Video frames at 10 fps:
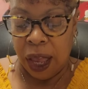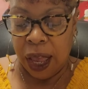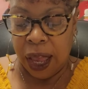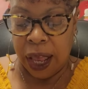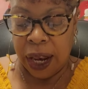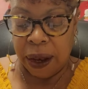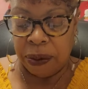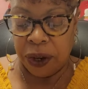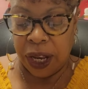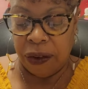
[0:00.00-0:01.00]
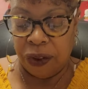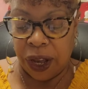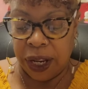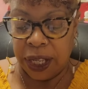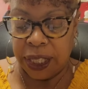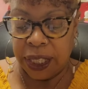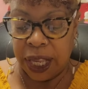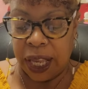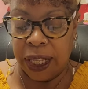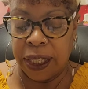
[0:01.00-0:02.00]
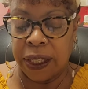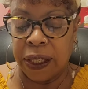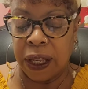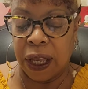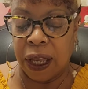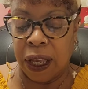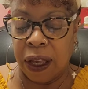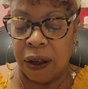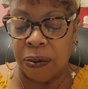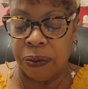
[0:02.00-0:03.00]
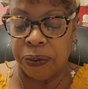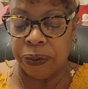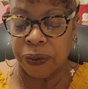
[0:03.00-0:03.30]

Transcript: And I'm trying to find a scent. Um,